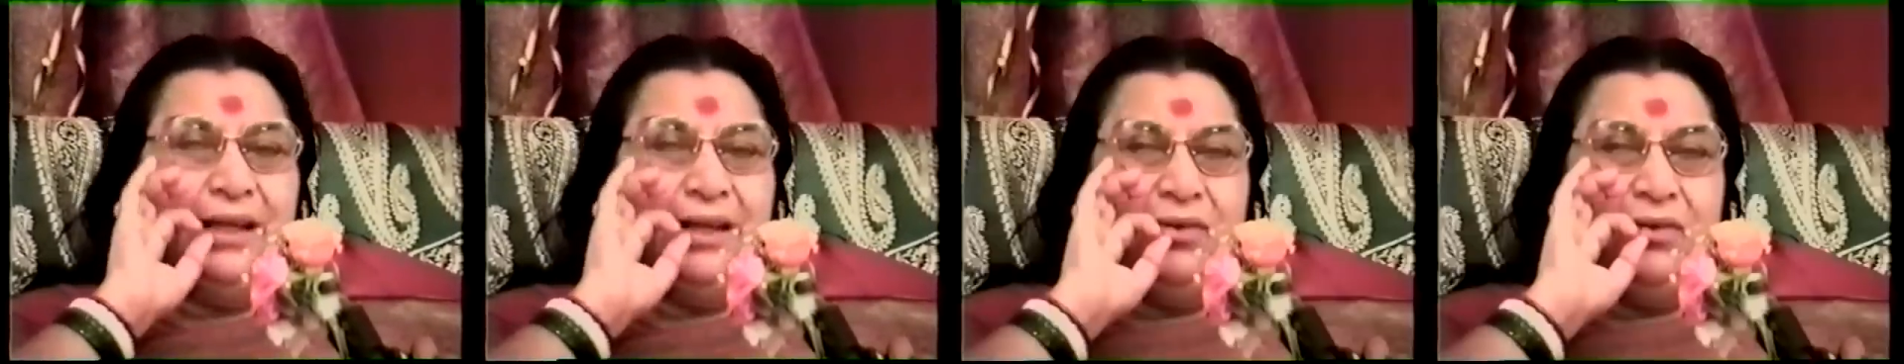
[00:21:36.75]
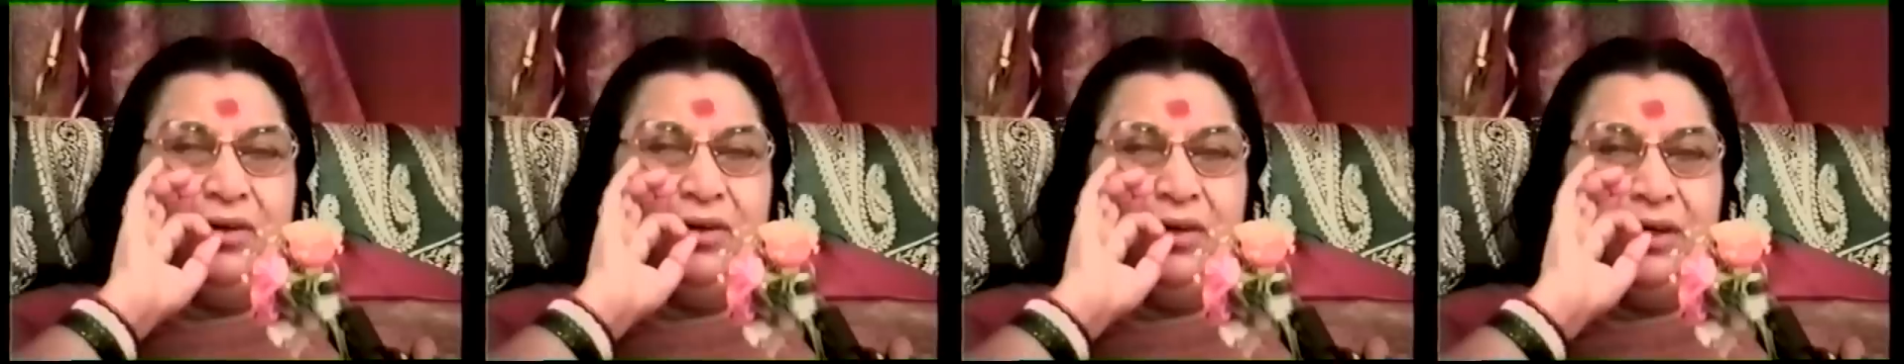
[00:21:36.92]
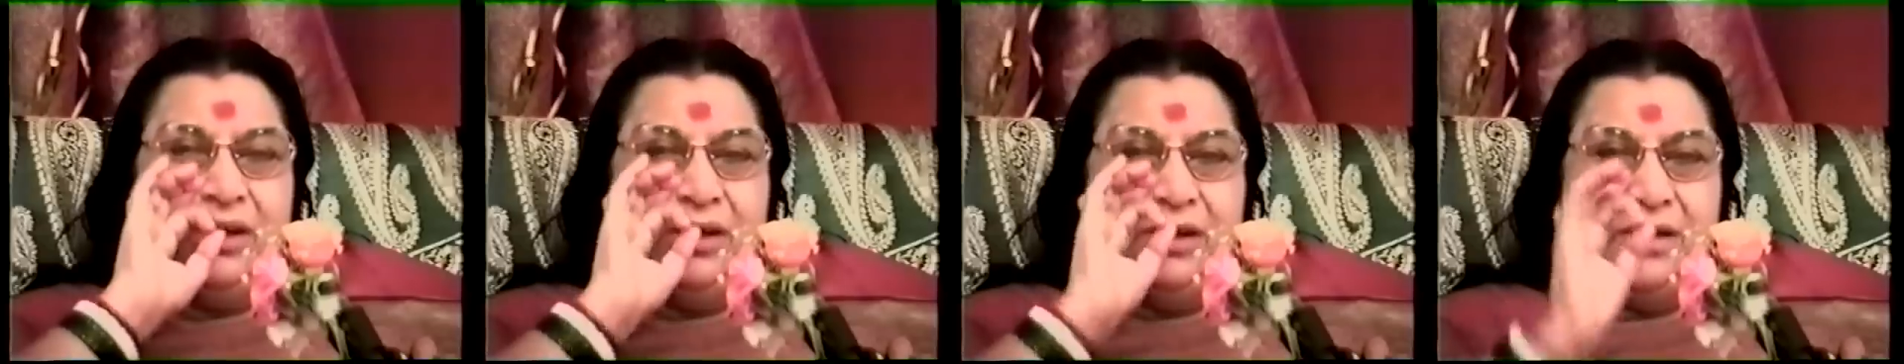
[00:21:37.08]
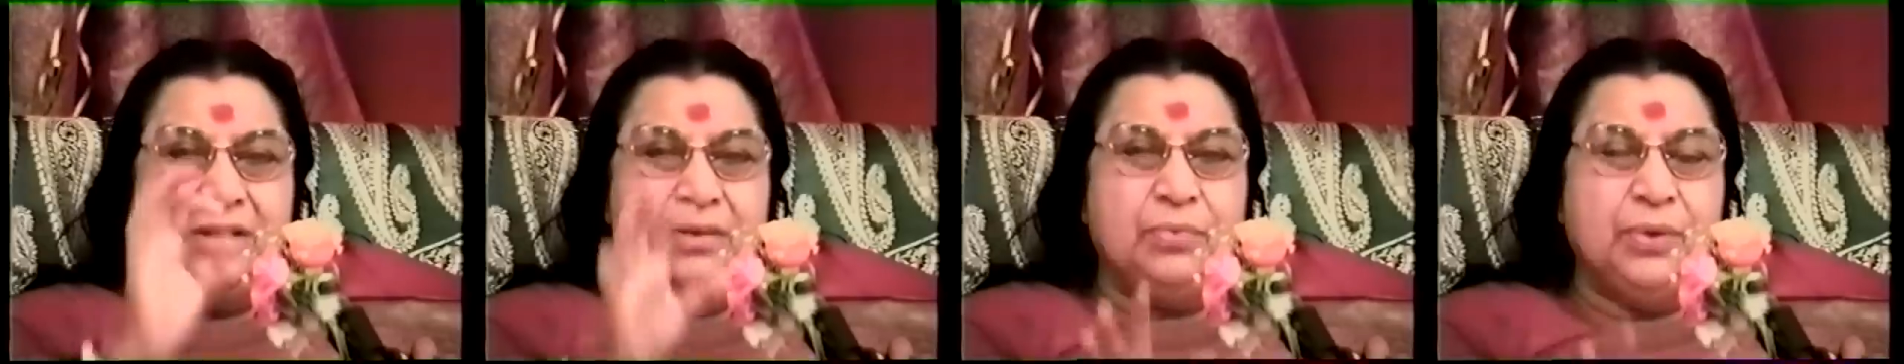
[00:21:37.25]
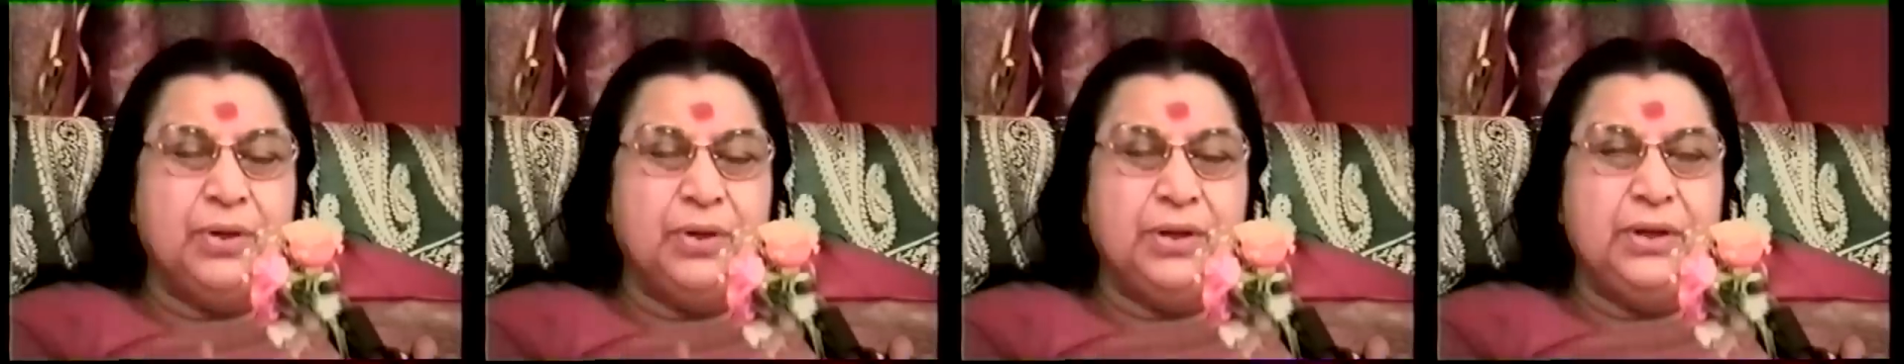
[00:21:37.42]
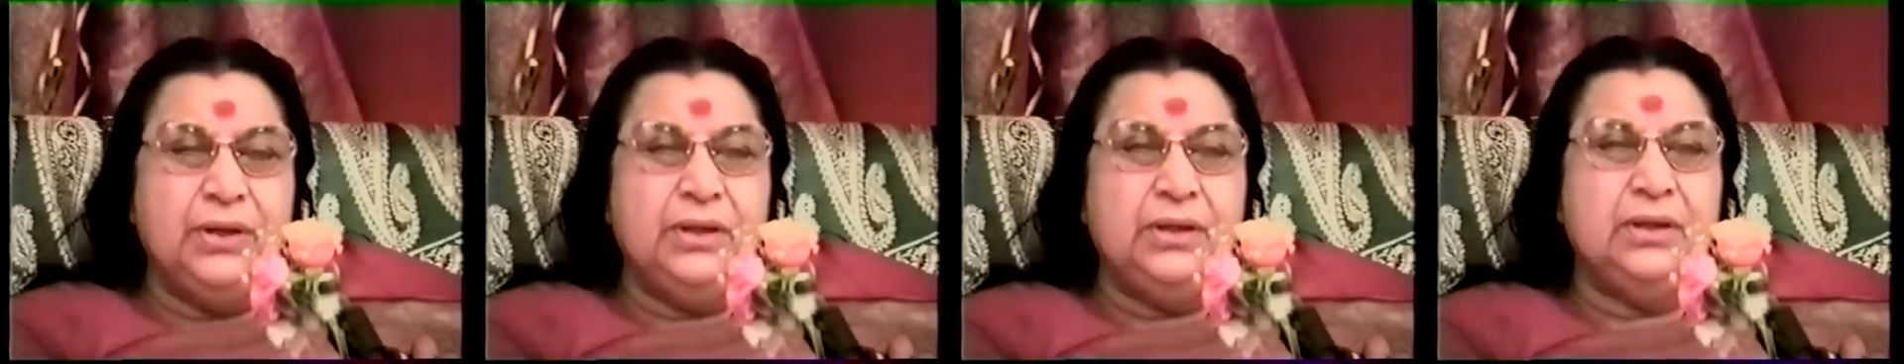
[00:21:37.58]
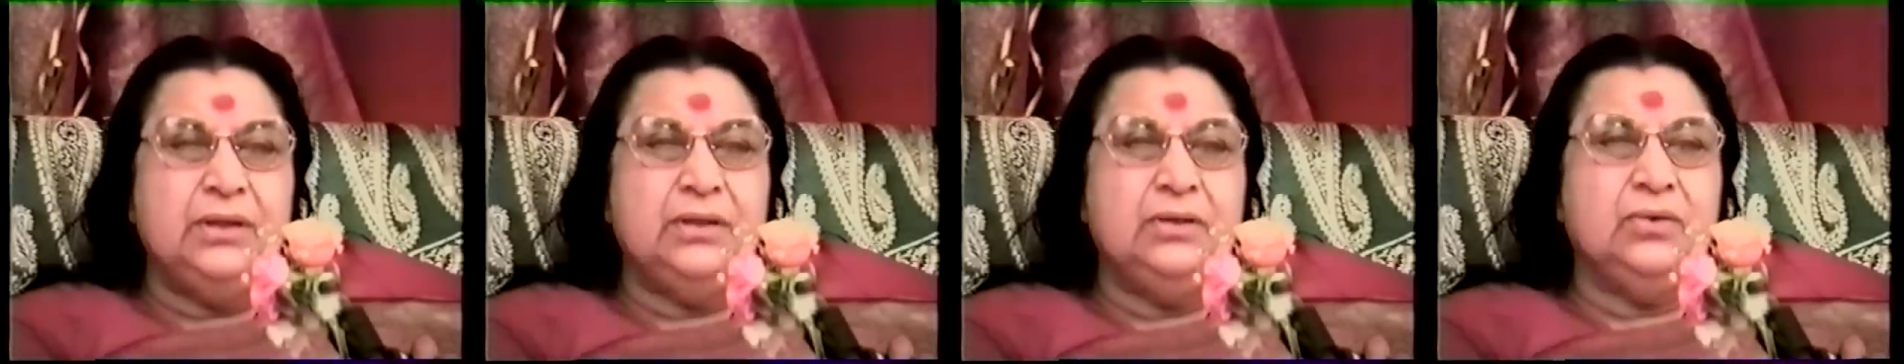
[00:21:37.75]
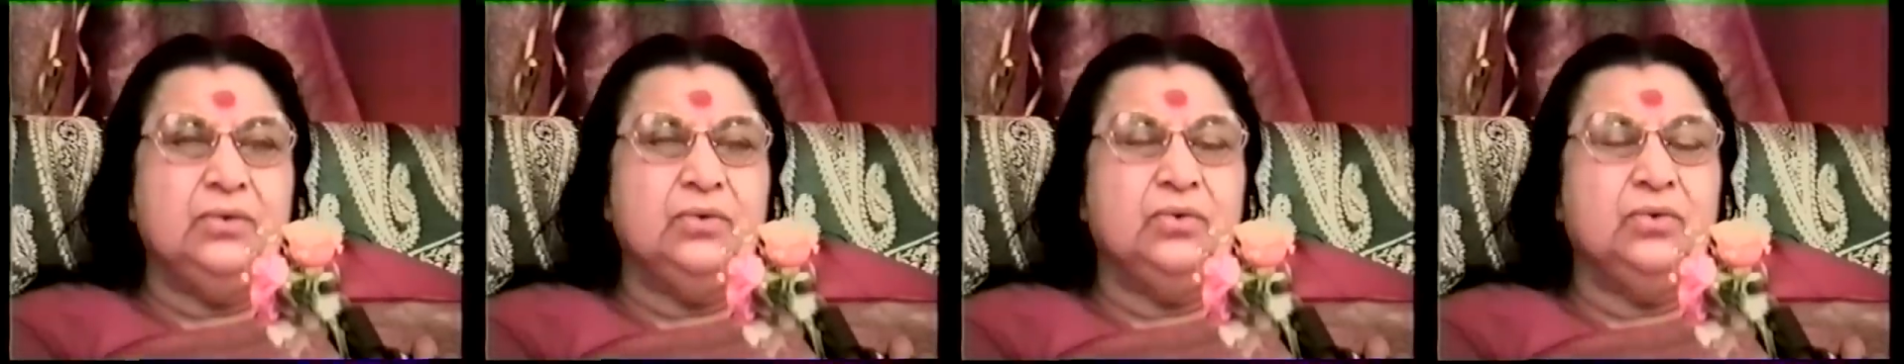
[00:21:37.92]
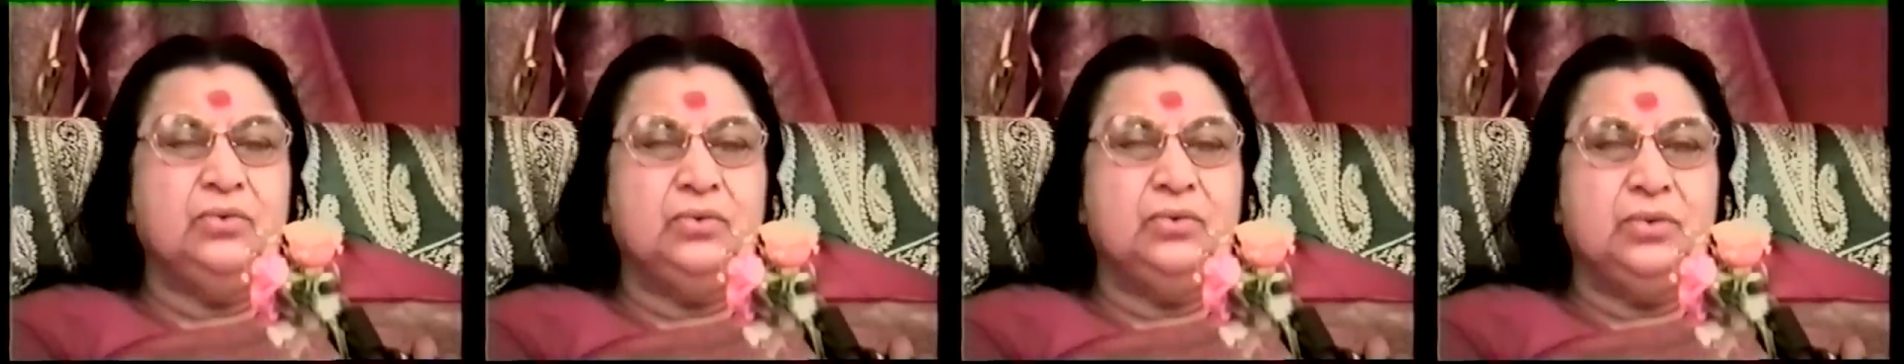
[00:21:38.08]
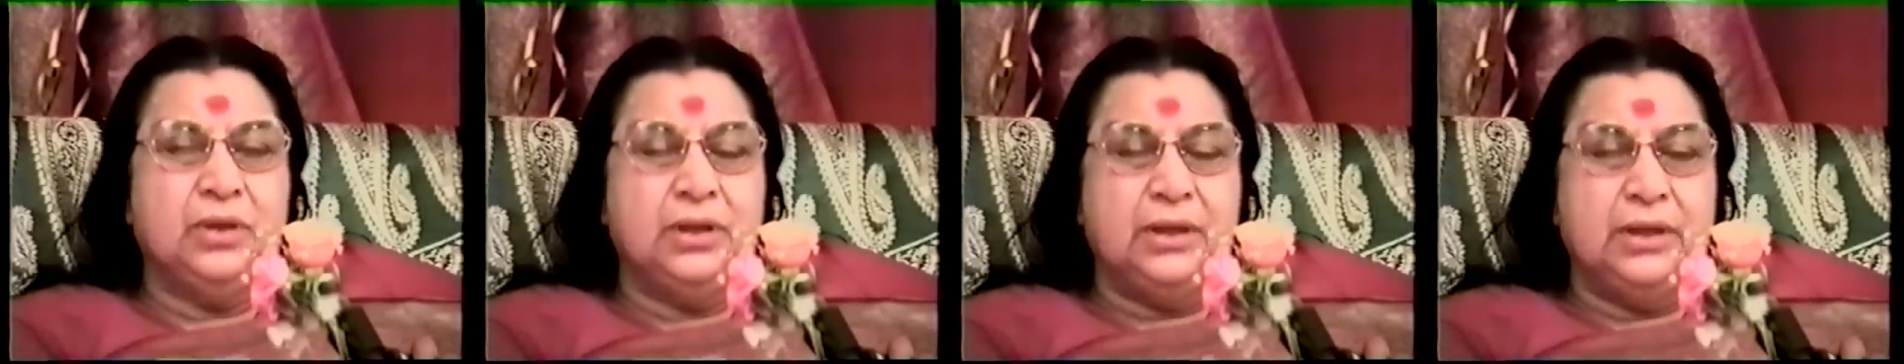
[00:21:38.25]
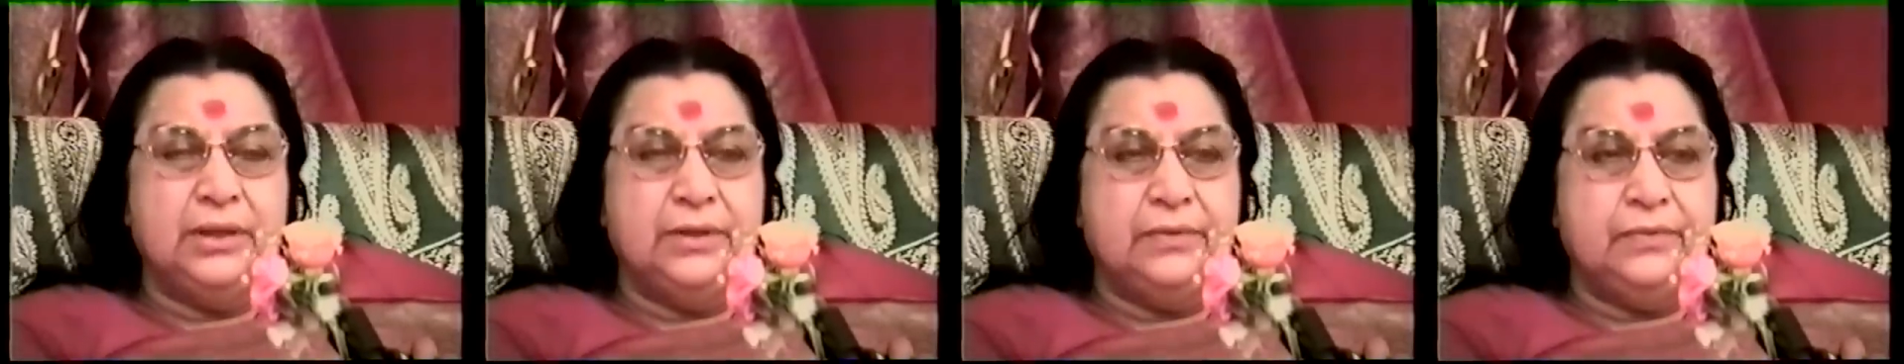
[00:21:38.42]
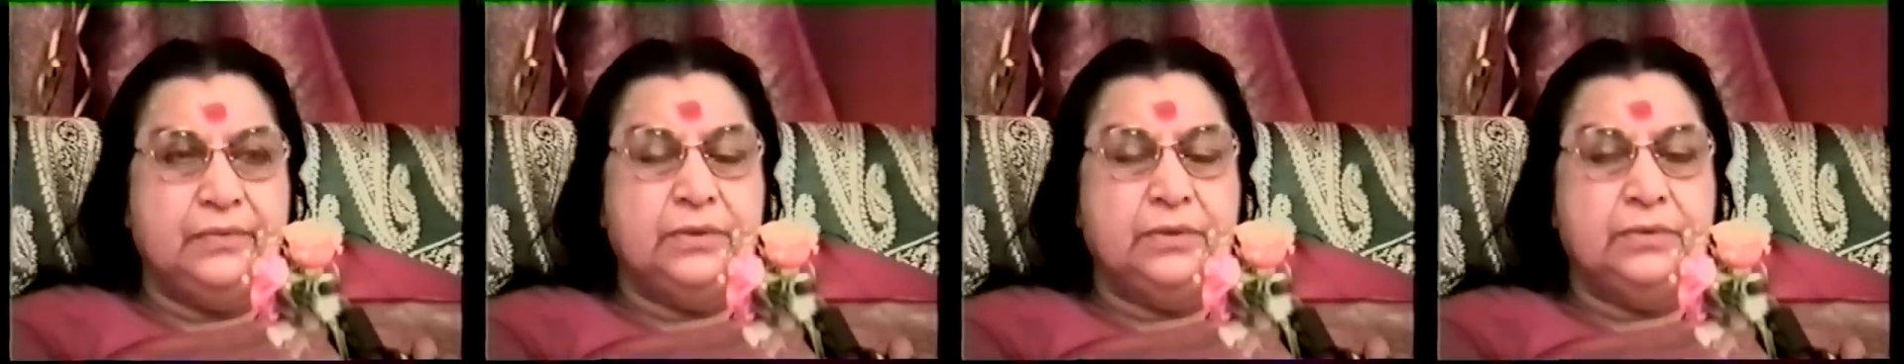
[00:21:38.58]
get disappointed, go to the
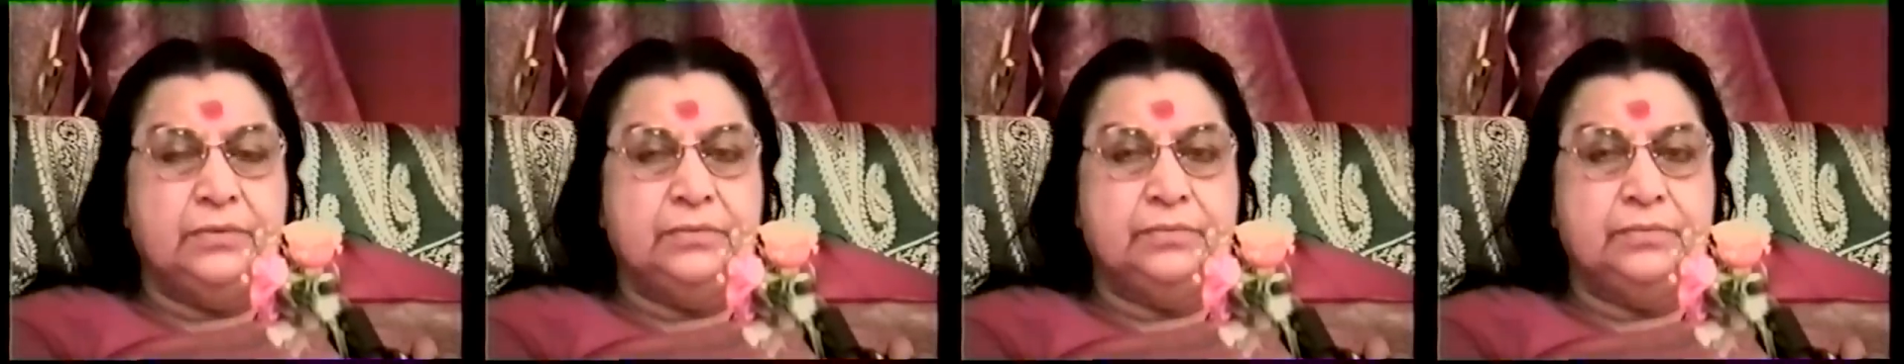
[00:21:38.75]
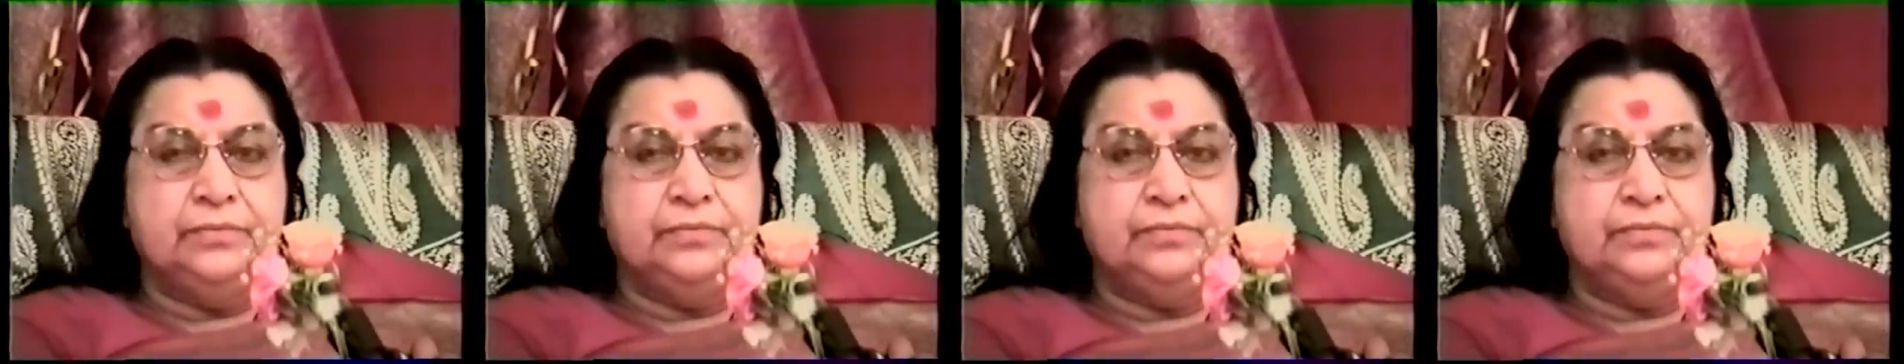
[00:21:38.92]
left,